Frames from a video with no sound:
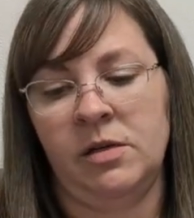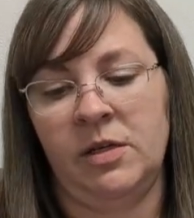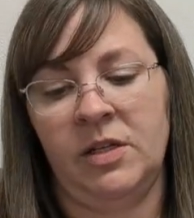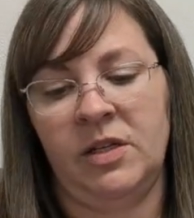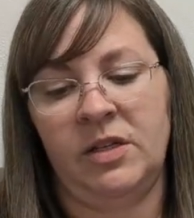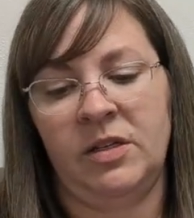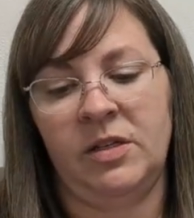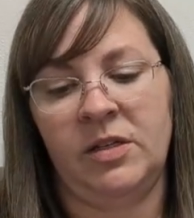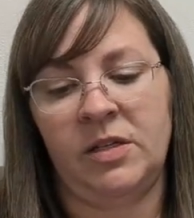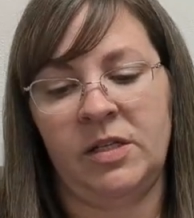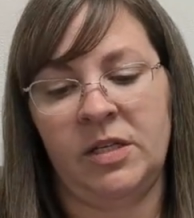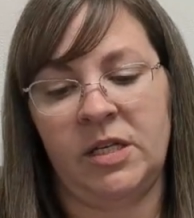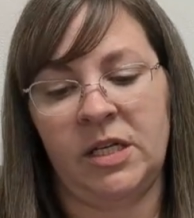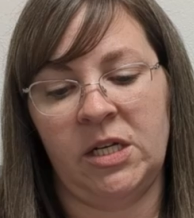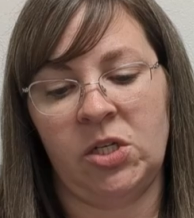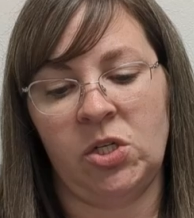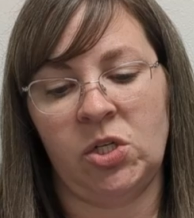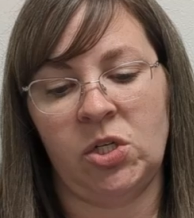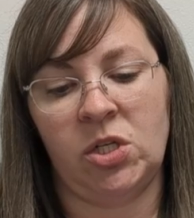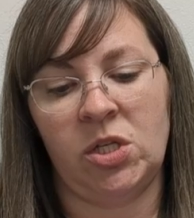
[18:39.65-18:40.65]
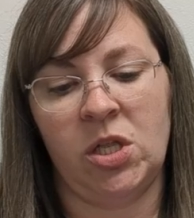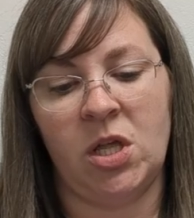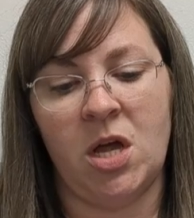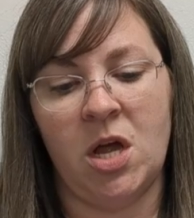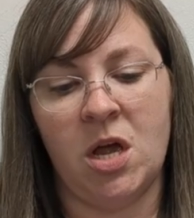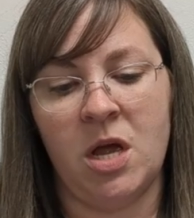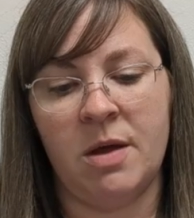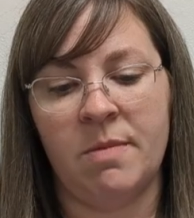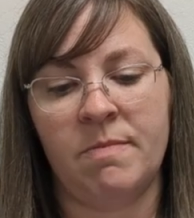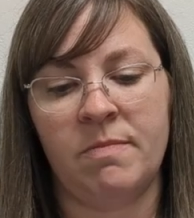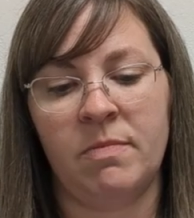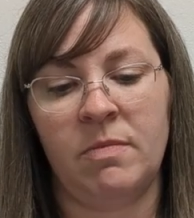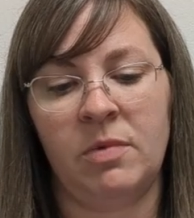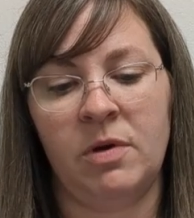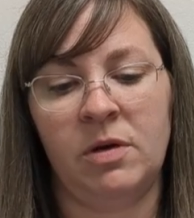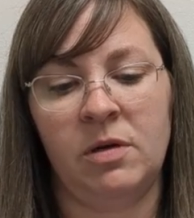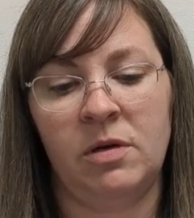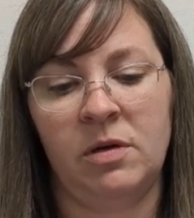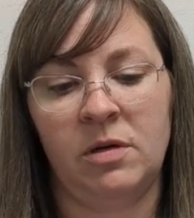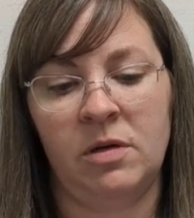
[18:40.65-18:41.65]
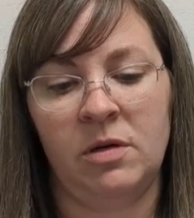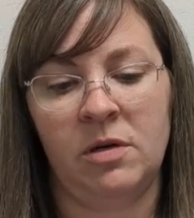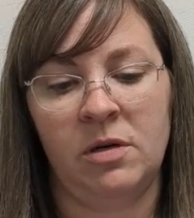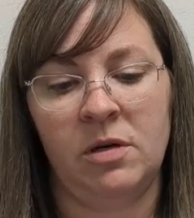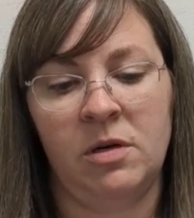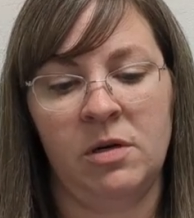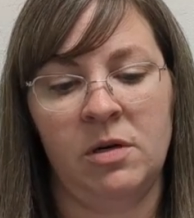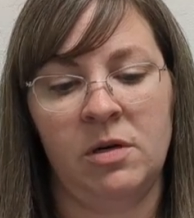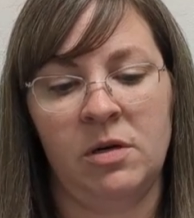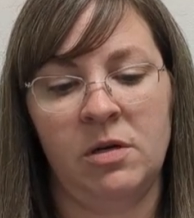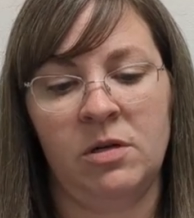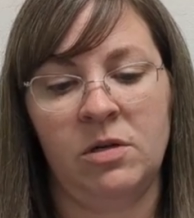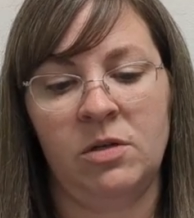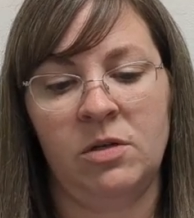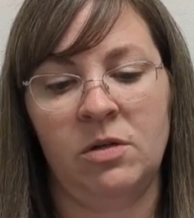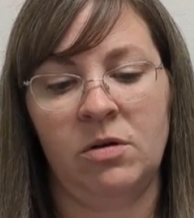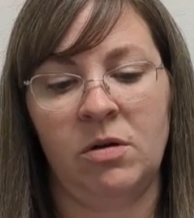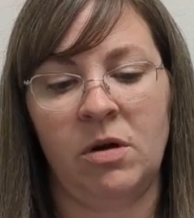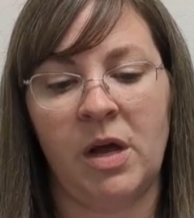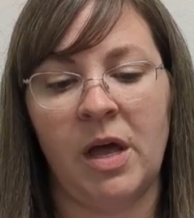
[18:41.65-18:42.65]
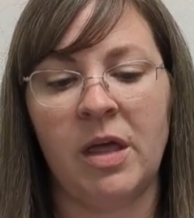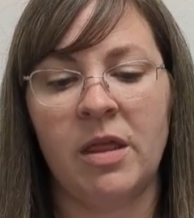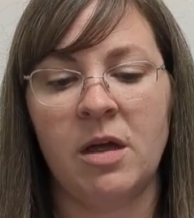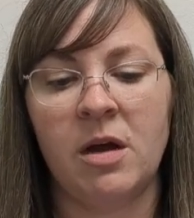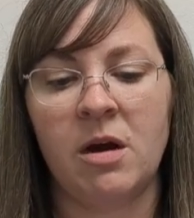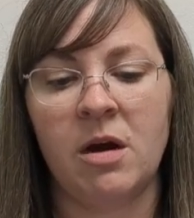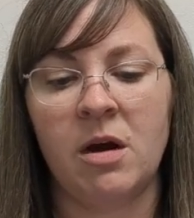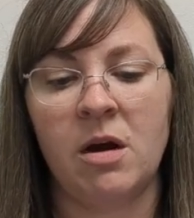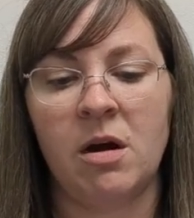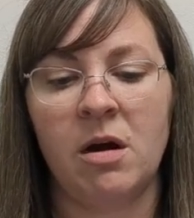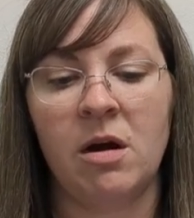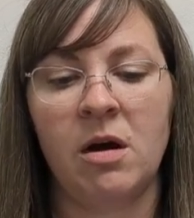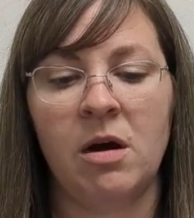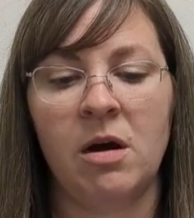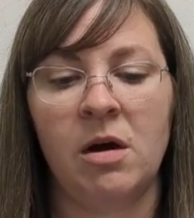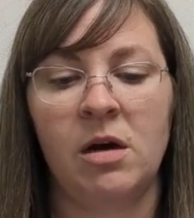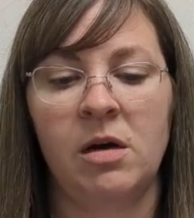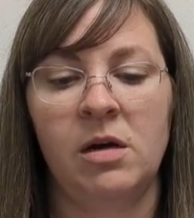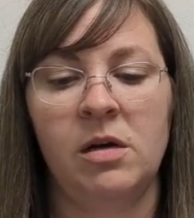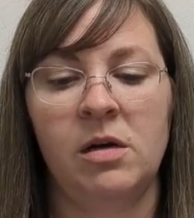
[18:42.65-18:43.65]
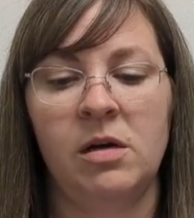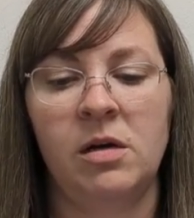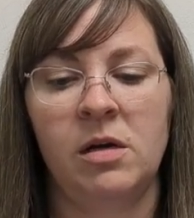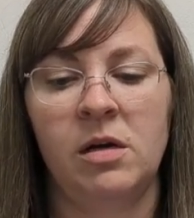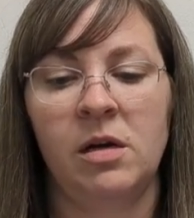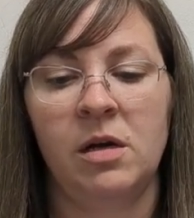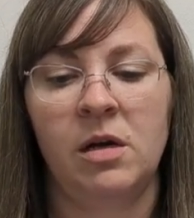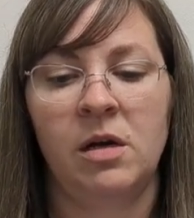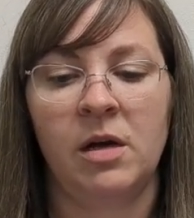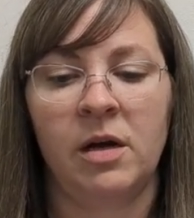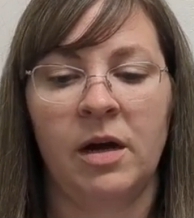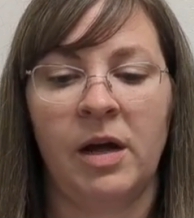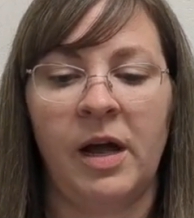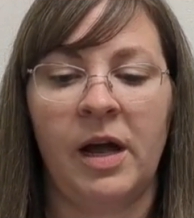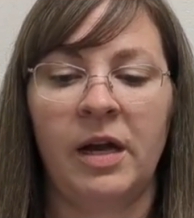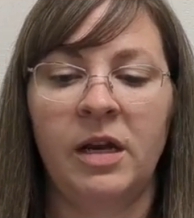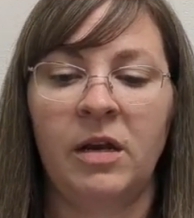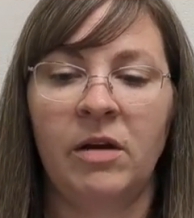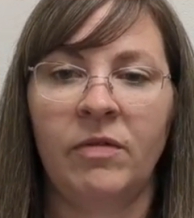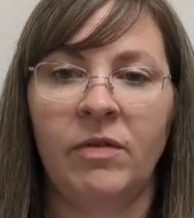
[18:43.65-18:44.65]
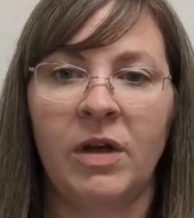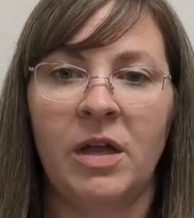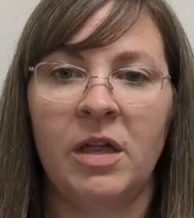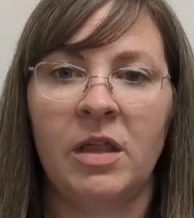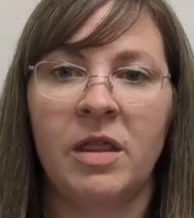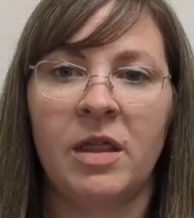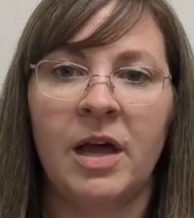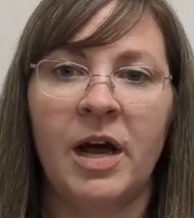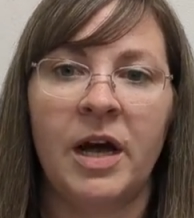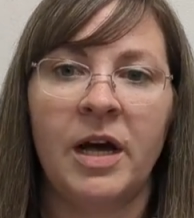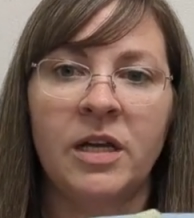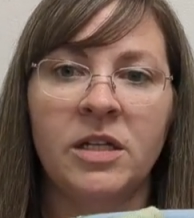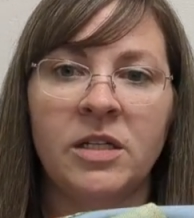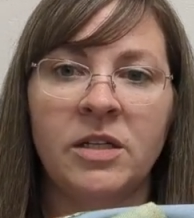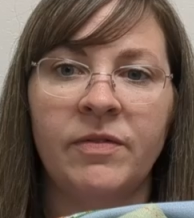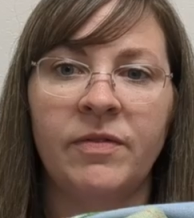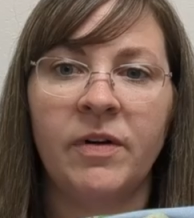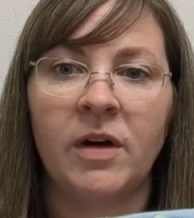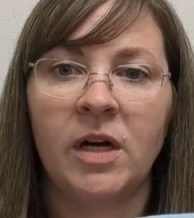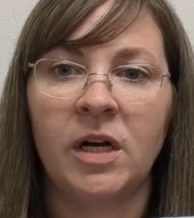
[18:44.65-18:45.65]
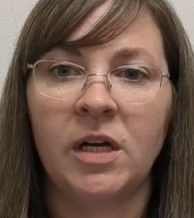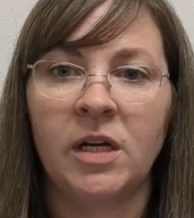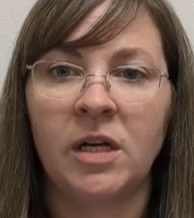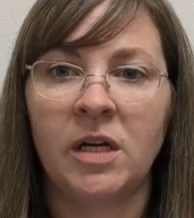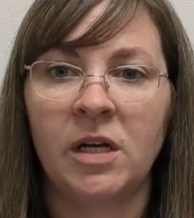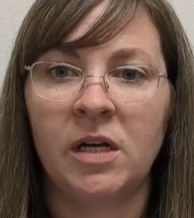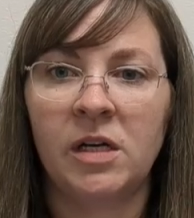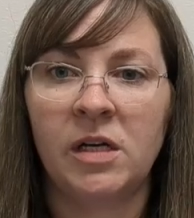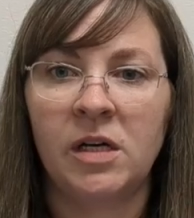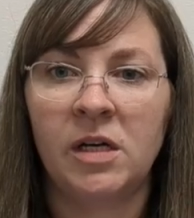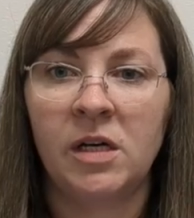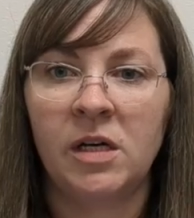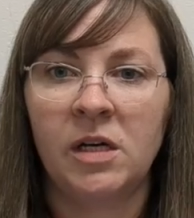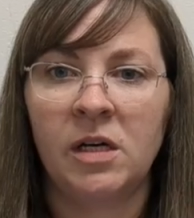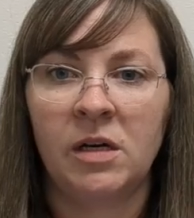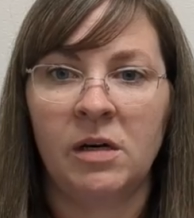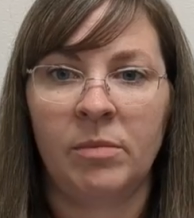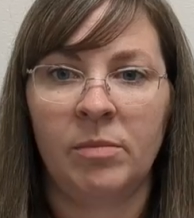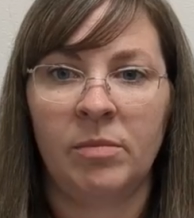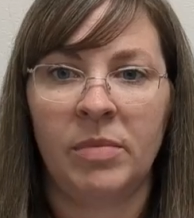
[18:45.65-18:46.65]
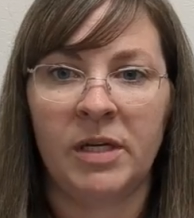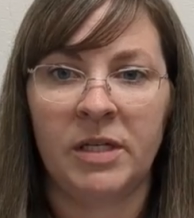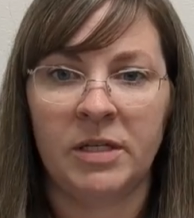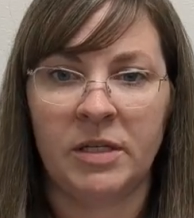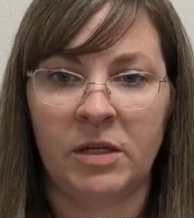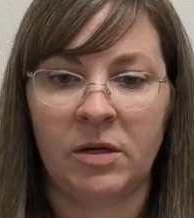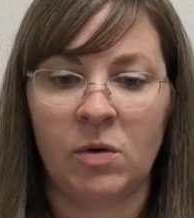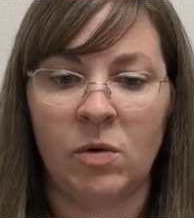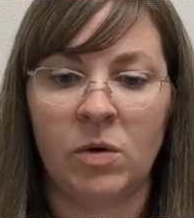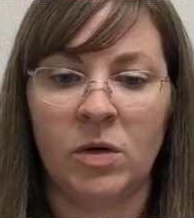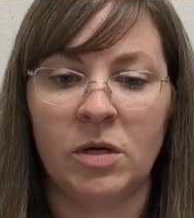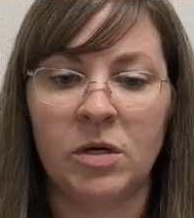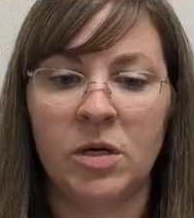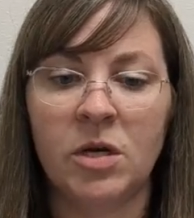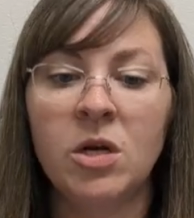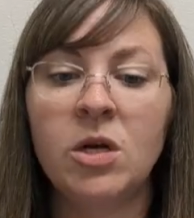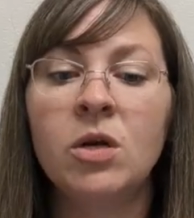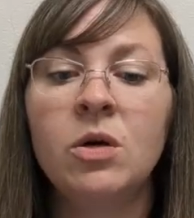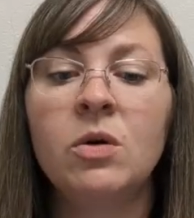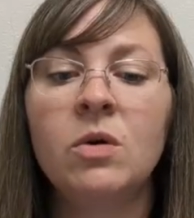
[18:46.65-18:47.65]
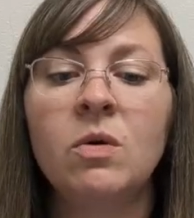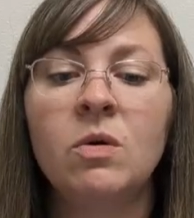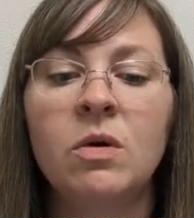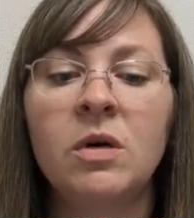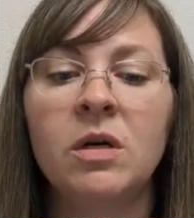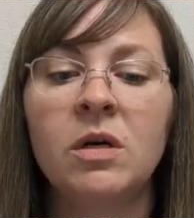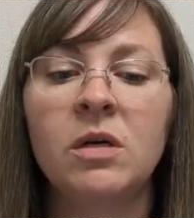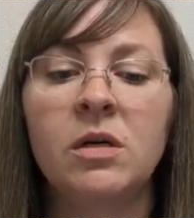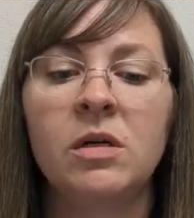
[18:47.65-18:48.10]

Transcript: stitch them together kind of in that fun biscornu